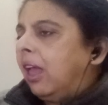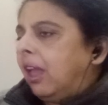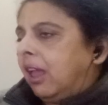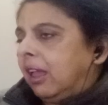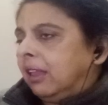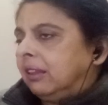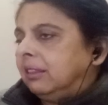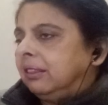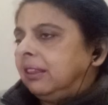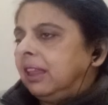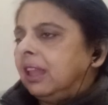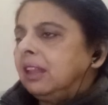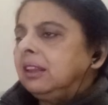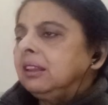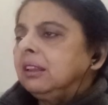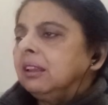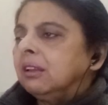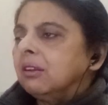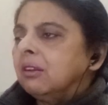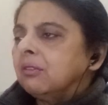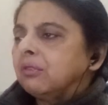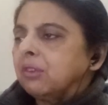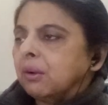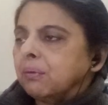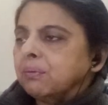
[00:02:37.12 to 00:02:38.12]
And then
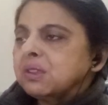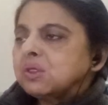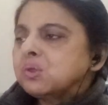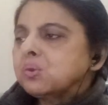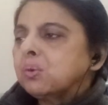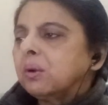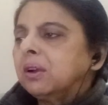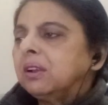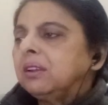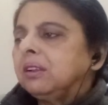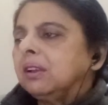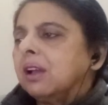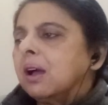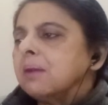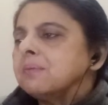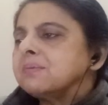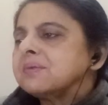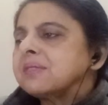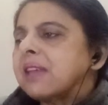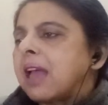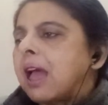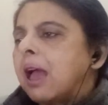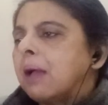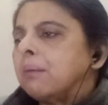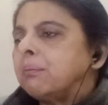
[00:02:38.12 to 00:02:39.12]
from this word
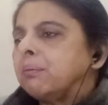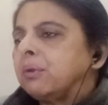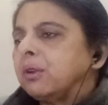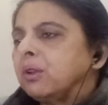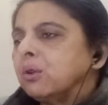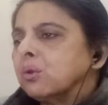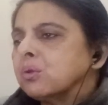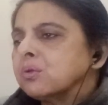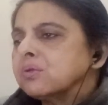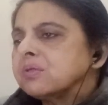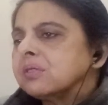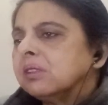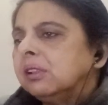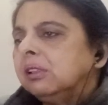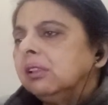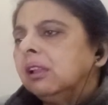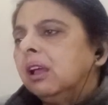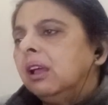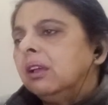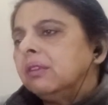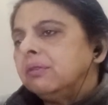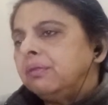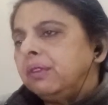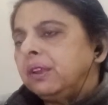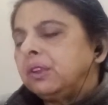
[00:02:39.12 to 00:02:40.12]
comes ambrosial,
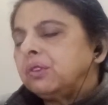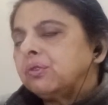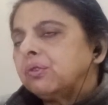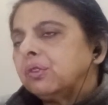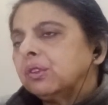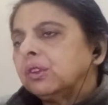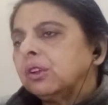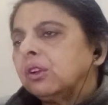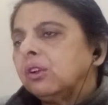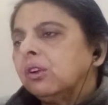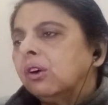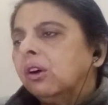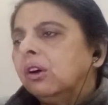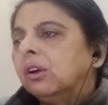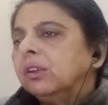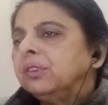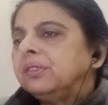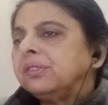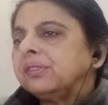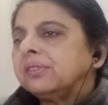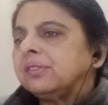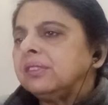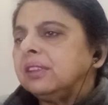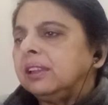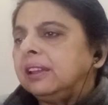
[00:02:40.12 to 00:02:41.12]
fit for the
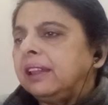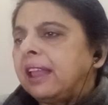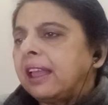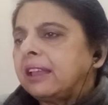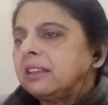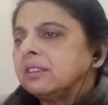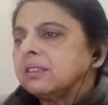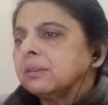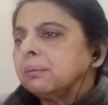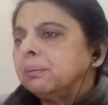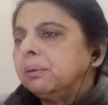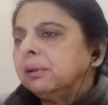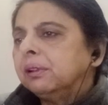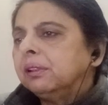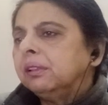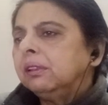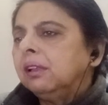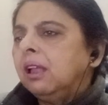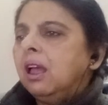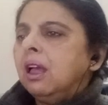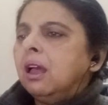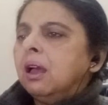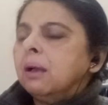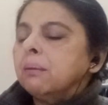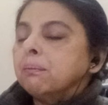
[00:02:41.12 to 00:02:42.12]
gods, delectable,
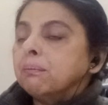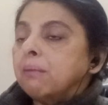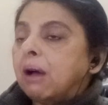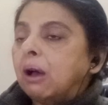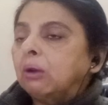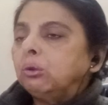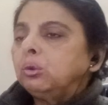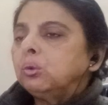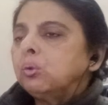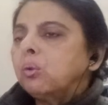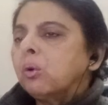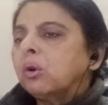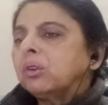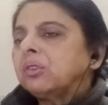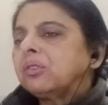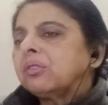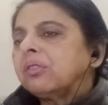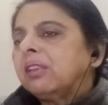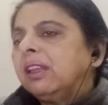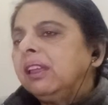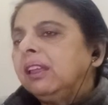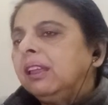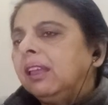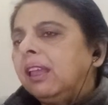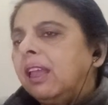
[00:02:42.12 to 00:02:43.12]

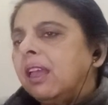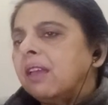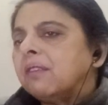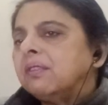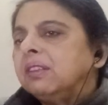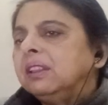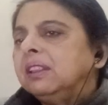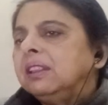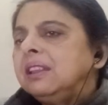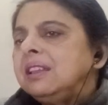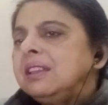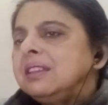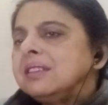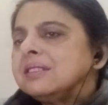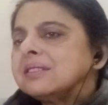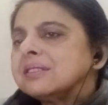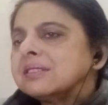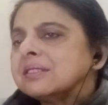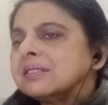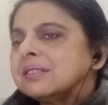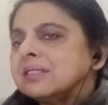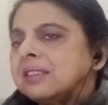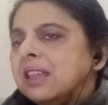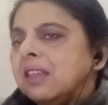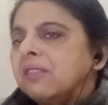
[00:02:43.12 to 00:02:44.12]
mouth-watering, heavenly,
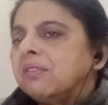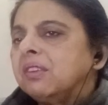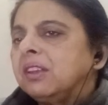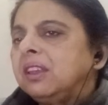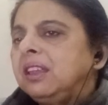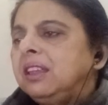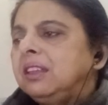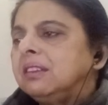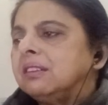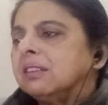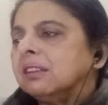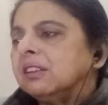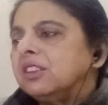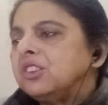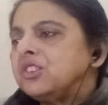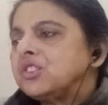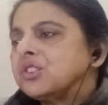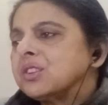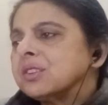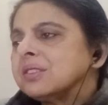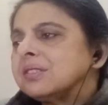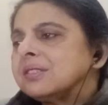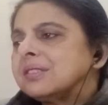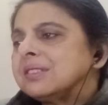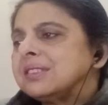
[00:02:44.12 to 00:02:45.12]
savory,
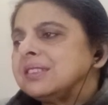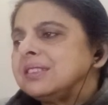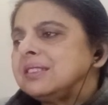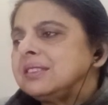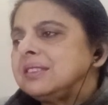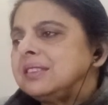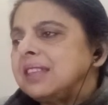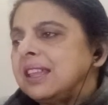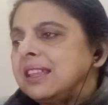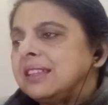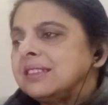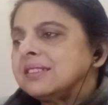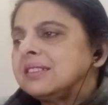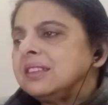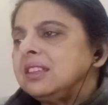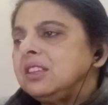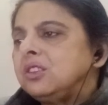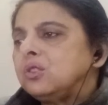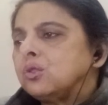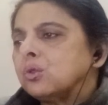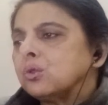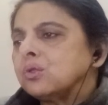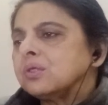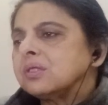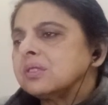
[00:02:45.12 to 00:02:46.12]
delicious,
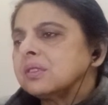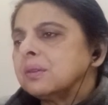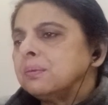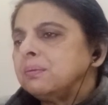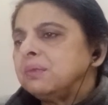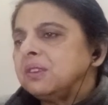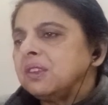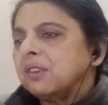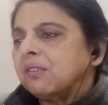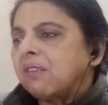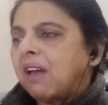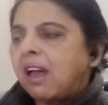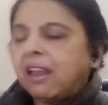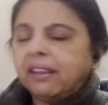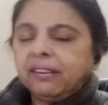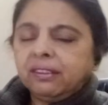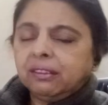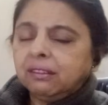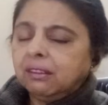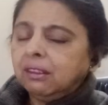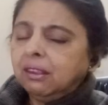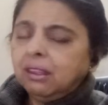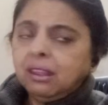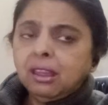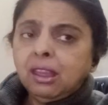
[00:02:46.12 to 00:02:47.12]
tasty, toothsome,
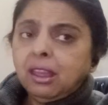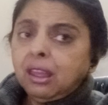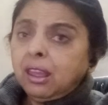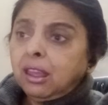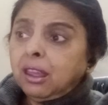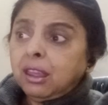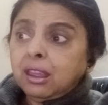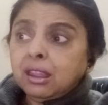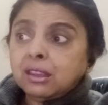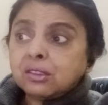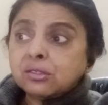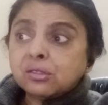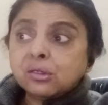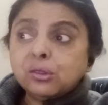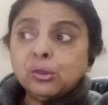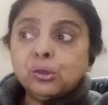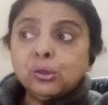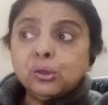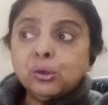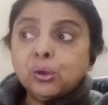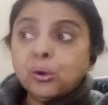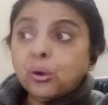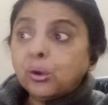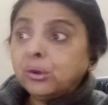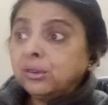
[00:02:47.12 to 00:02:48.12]
divine. It's
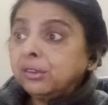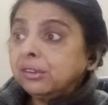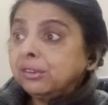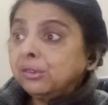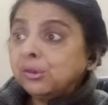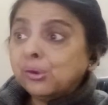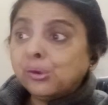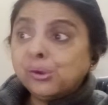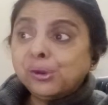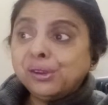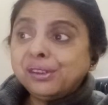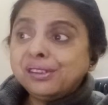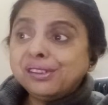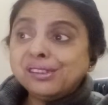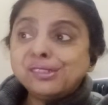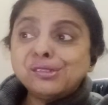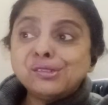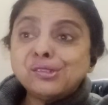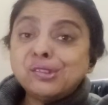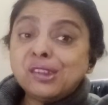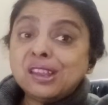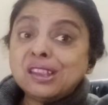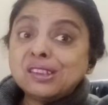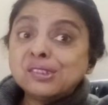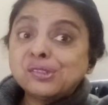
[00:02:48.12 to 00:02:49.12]
not at all
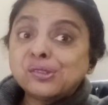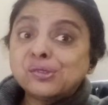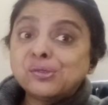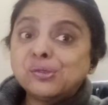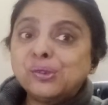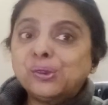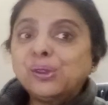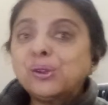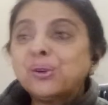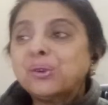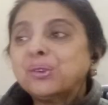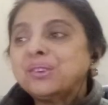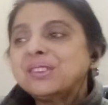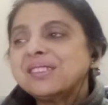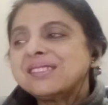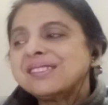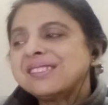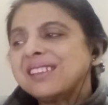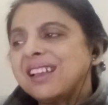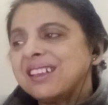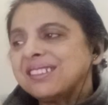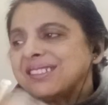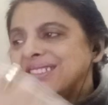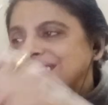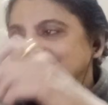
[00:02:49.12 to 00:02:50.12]
distasteful or
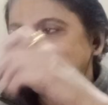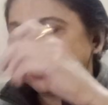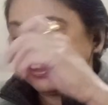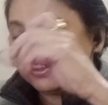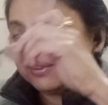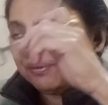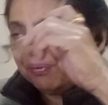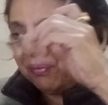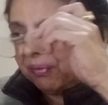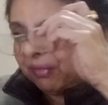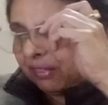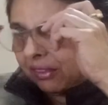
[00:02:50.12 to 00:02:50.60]
disgusting.